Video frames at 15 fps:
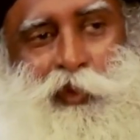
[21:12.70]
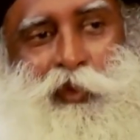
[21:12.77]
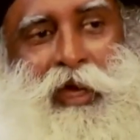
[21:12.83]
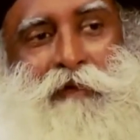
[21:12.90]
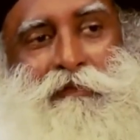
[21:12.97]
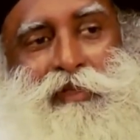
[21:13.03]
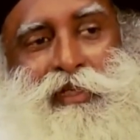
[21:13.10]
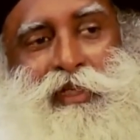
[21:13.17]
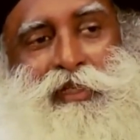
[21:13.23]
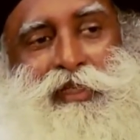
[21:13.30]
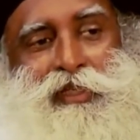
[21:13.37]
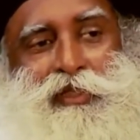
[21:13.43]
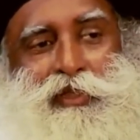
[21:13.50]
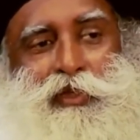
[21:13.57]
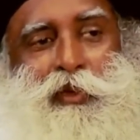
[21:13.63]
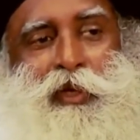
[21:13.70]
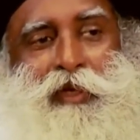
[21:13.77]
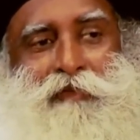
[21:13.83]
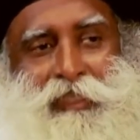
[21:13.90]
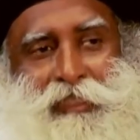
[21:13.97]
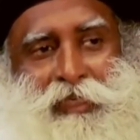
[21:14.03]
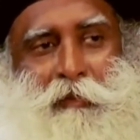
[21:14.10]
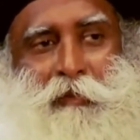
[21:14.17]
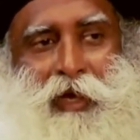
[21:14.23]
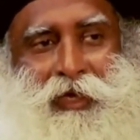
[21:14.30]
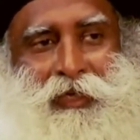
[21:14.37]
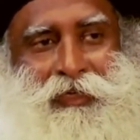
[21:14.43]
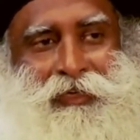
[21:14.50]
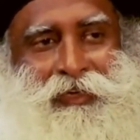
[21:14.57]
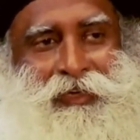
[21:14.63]
You have a success story with
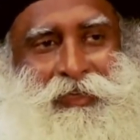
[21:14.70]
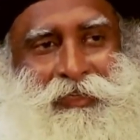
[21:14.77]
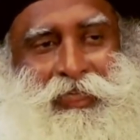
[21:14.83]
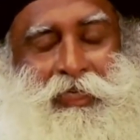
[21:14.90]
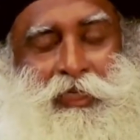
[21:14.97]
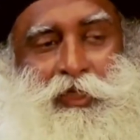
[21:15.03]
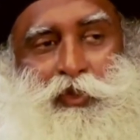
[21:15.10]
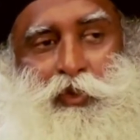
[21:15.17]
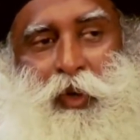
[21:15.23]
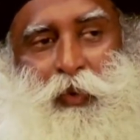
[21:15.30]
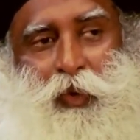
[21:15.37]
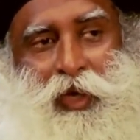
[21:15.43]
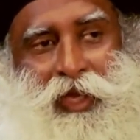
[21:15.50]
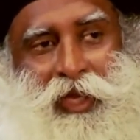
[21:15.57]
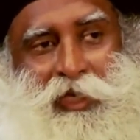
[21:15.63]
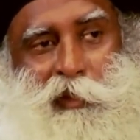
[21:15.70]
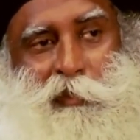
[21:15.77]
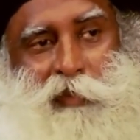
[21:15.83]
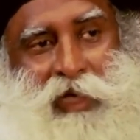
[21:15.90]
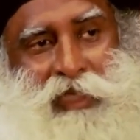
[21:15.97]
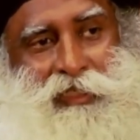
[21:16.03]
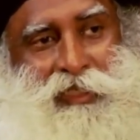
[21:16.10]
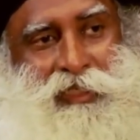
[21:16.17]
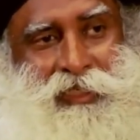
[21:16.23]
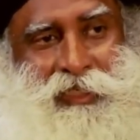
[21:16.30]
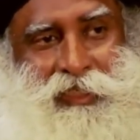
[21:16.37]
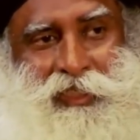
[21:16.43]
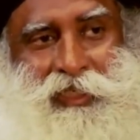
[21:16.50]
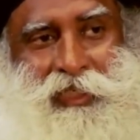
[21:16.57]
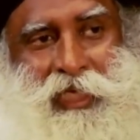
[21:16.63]
somebody, that is you have created
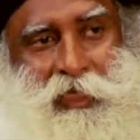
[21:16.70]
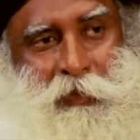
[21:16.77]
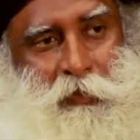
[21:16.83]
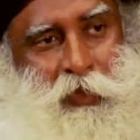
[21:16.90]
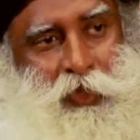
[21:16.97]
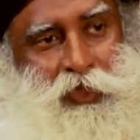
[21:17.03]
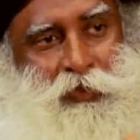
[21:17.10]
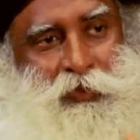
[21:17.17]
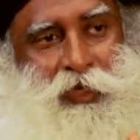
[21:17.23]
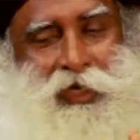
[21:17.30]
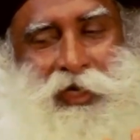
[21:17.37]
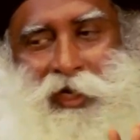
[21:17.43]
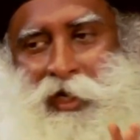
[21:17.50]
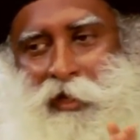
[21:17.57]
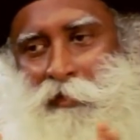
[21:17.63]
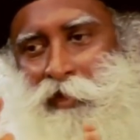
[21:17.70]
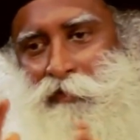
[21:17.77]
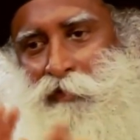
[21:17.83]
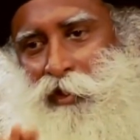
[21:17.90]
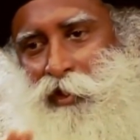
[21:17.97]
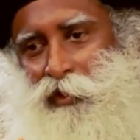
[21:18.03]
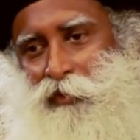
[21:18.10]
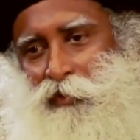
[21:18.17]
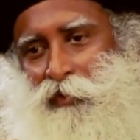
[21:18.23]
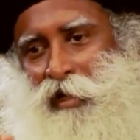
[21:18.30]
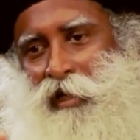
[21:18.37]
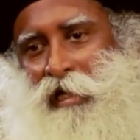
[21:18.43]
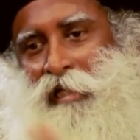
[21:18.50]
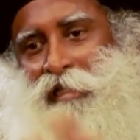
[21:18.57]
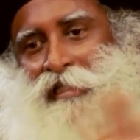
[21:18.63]
pleasantness in the atmosphere between you
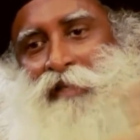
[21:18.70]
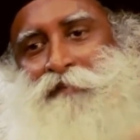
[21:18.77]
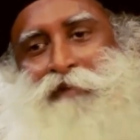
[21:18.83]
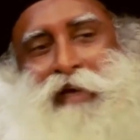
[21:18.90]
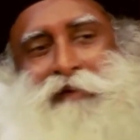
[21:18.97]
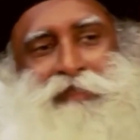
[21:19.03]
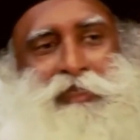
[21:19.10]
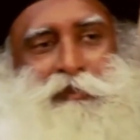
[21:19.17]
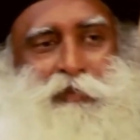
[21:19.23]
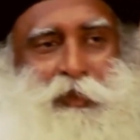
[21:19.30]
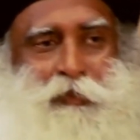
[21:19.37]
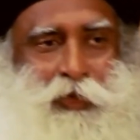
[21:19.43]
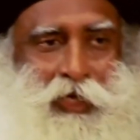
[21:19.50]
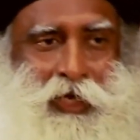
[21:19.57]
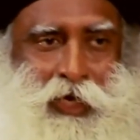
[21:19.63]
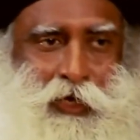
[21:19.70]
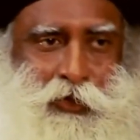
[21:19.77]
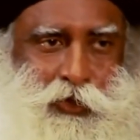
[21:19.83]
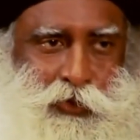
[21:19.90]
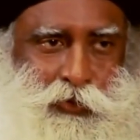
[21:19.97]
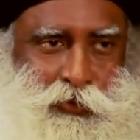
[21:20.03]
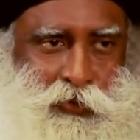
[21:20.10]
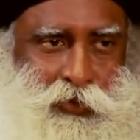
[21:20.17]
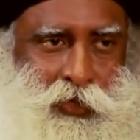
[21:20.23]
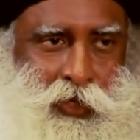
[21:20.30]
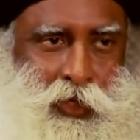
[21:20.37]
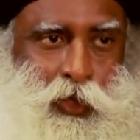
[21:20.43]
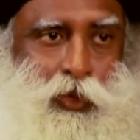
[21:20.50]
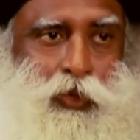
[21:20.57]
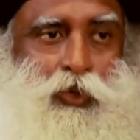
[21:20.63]
and let's say 5-10 people around you.
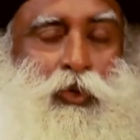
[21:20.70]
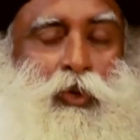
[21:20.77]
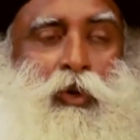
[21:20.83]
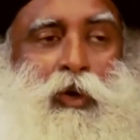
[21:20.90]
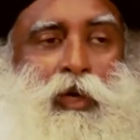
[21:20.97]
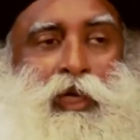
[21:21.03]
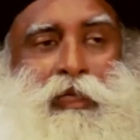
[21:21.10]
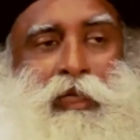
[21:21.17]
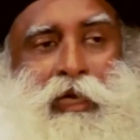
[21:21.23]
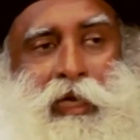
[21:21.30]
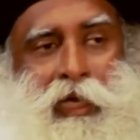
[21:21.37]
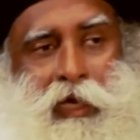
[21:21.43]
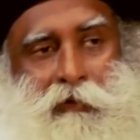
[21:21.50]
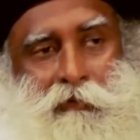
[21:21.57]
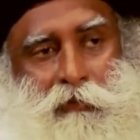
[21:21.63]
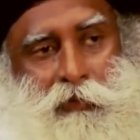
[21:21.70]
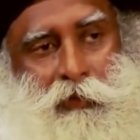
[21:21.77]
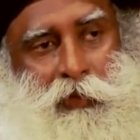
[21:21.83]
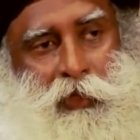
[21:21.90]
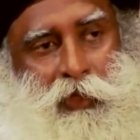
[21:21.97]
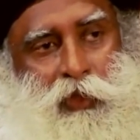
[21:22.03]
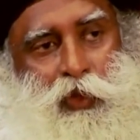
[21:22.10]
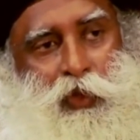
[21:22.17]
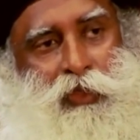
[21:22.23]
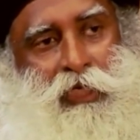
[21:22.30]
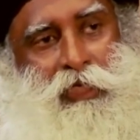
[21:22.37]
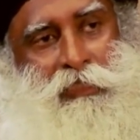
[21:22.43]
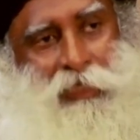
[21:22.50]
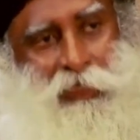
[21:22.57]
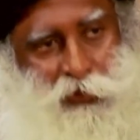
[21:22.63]
You're calling that love. No,
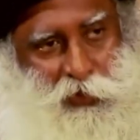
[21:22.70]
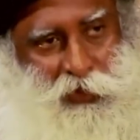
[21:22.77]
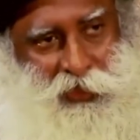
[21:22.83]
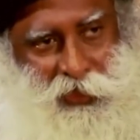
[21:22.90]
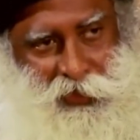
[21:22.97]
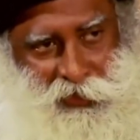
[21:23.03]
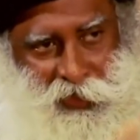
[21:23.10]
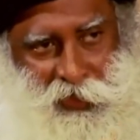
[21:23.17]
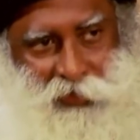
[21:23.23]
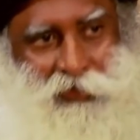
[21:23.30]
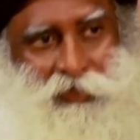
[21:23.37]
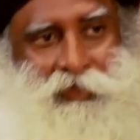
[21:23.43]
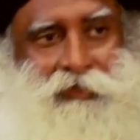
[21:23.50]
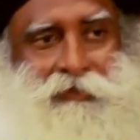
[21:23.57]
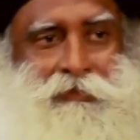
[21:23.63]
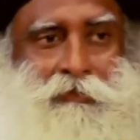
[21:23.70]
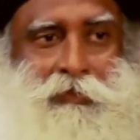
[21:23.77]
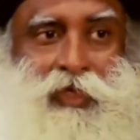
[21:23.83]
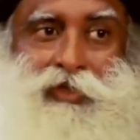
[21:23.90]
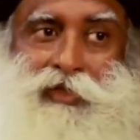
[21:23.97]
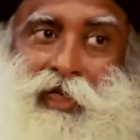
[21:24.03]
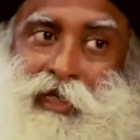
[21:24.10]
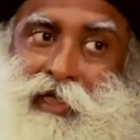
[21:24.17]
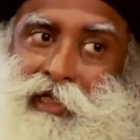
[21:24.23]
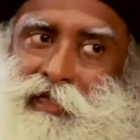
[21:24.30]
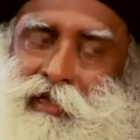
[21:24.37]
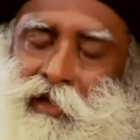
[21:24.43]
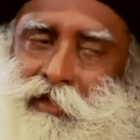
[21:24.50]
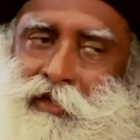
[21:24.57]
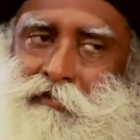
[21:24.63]
that is actually success, because that
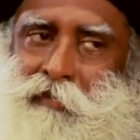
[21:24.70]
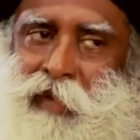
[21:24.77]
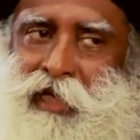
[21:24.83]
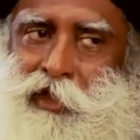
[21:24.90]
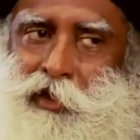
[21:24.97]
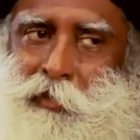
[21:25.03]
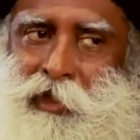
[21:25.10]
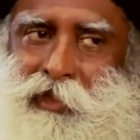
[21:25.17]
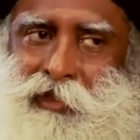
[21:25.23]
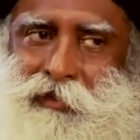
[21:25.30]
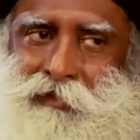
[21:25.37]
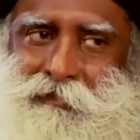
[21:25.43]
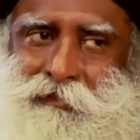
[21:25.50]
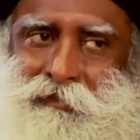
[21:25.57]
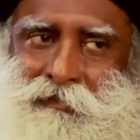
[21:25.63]
needs lots of management.